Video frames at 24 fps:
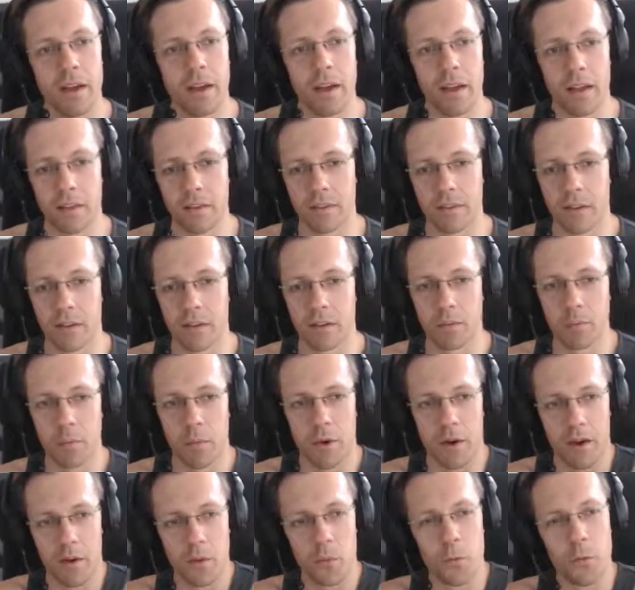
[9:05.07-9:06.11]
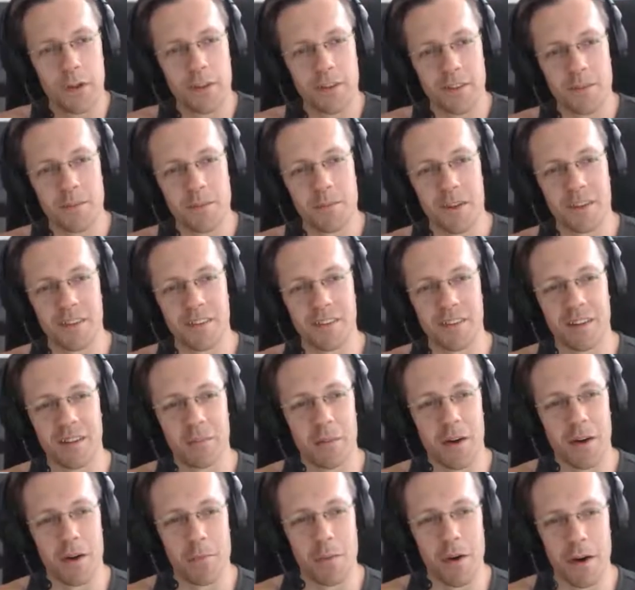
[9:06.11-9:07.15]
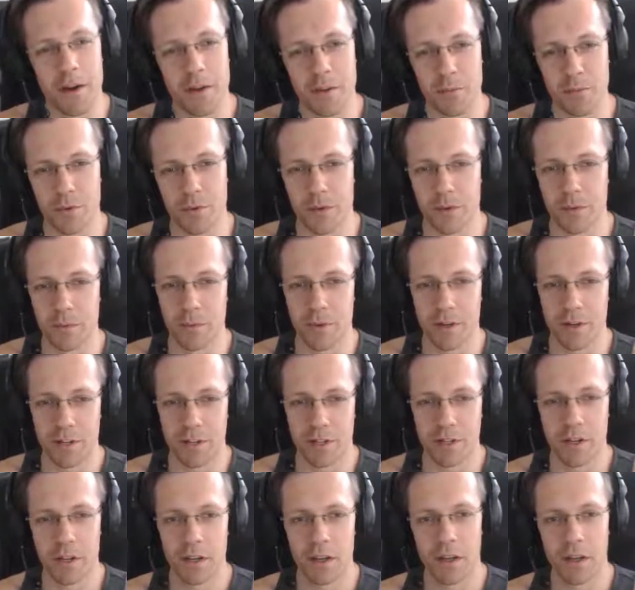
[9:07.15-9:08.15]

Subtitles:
as that's my weakest muscle in my body pretty much.